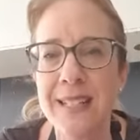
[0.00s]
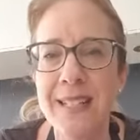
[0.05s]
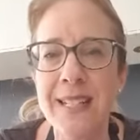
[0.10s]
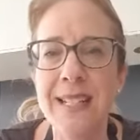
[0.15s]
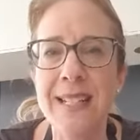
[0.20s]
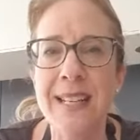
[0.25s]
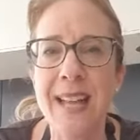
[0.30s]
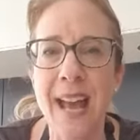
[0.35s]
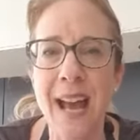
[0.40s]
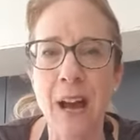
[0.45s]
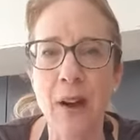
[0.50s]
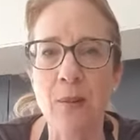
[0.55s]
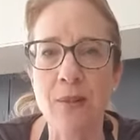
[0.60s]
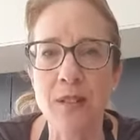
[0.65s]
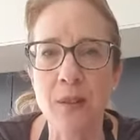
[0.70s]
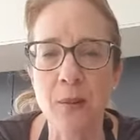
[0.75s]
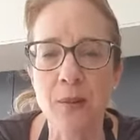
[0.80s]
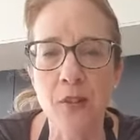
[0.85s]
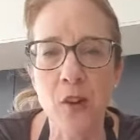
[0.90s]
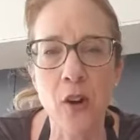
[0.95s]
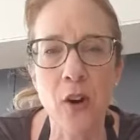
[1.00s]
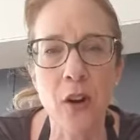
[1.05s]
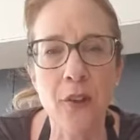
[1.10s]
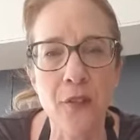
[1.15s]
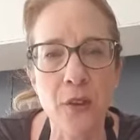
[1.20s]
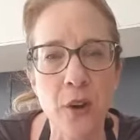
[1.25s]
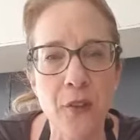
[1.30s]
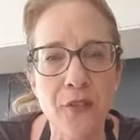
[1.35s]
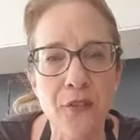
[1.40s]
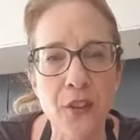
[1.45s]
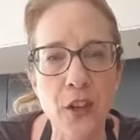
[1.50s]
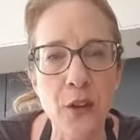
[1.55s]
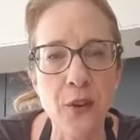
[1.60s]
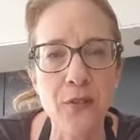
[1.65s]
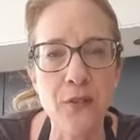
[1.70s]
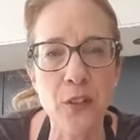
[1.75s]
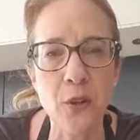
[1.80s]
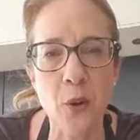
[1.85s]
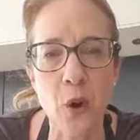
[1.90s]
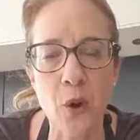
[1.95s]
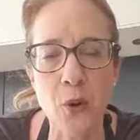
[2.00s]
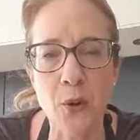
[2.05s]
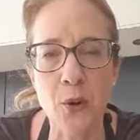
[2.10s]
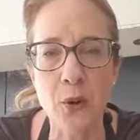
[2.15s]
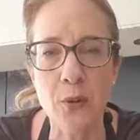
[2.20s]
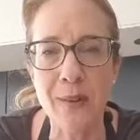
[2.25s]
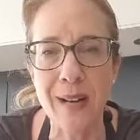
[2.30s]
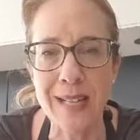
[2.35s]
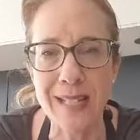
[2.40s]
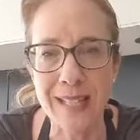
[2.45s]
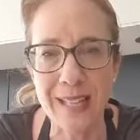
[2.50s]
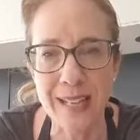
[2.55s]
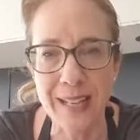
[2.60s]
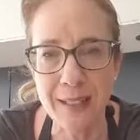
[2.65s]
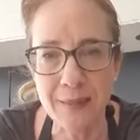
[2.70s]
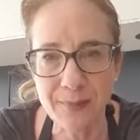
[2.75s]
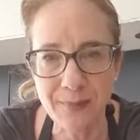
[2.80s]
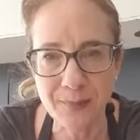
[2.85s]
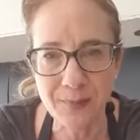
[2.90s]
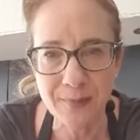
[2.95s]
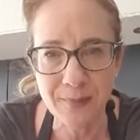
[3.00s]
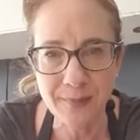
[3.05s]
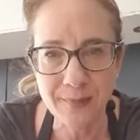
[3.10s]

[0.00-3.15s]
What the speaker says: Now, so we've got a few of you on already.